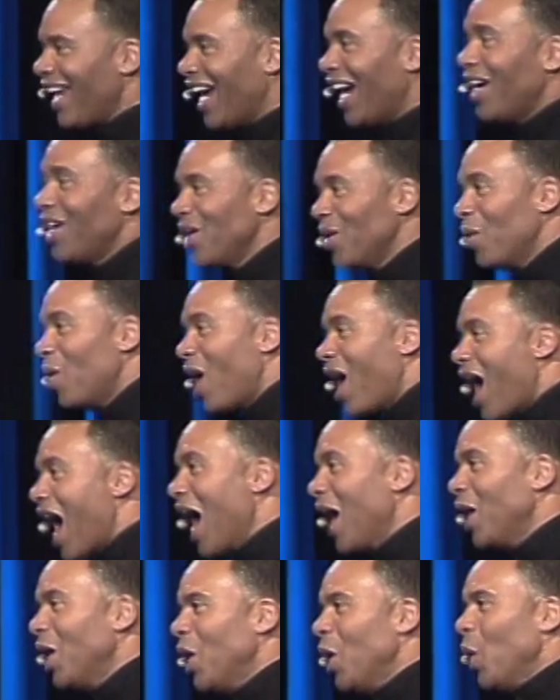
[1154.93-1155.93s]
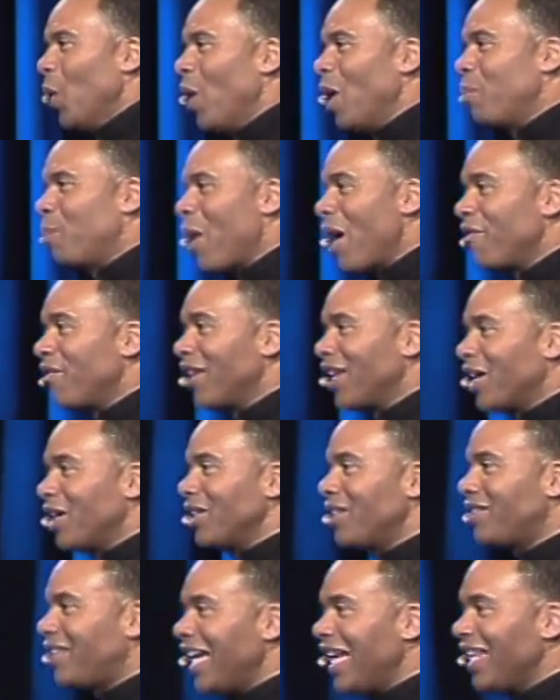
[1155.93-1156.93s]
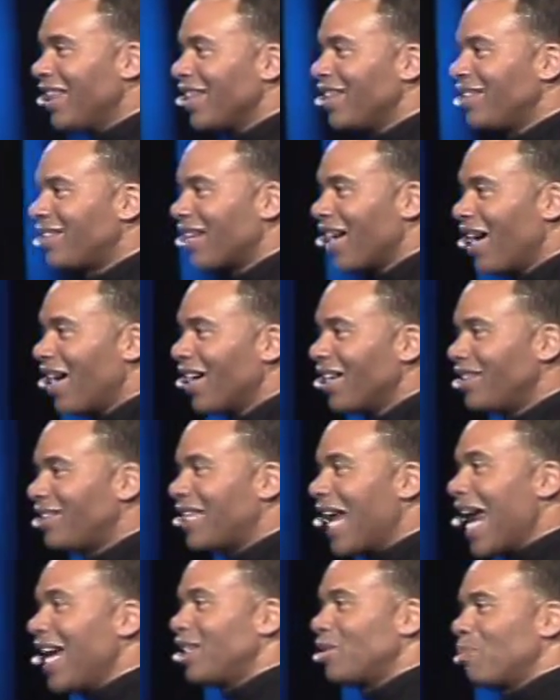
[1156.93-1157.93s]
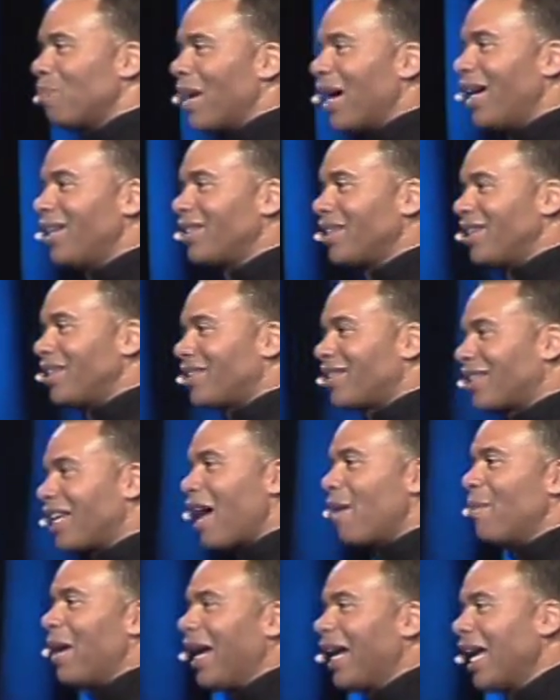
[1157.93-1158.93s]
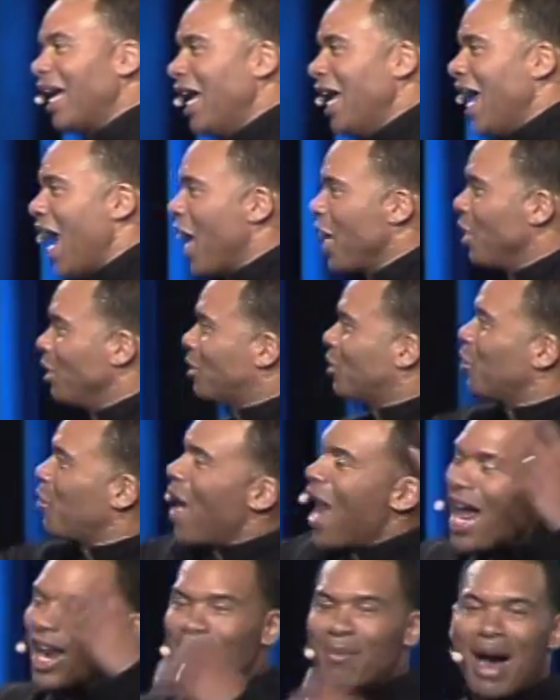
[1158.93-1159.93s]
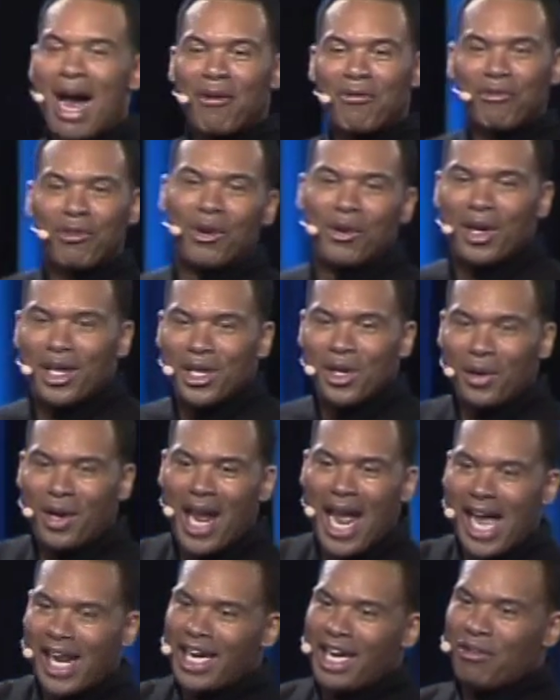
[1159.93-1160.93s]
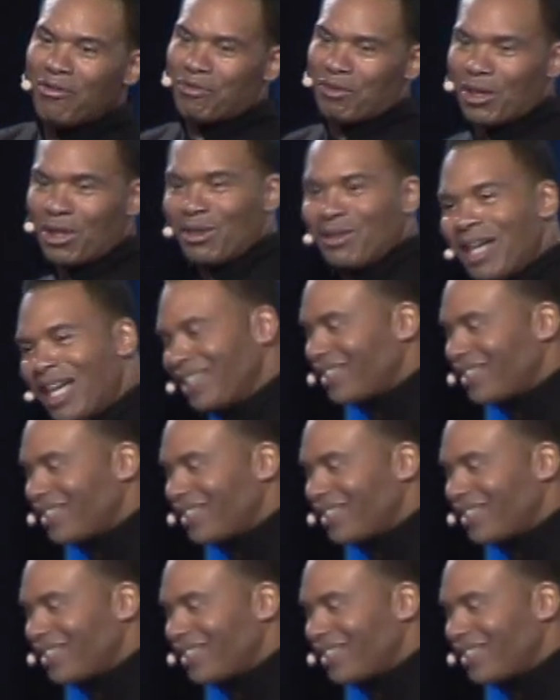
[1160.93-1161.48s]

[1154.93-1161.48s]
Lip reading: Here you are with perfectly good teeth and tongue and taste buds and a stomach, and you're surrounded by fruit and you can't eat fruit.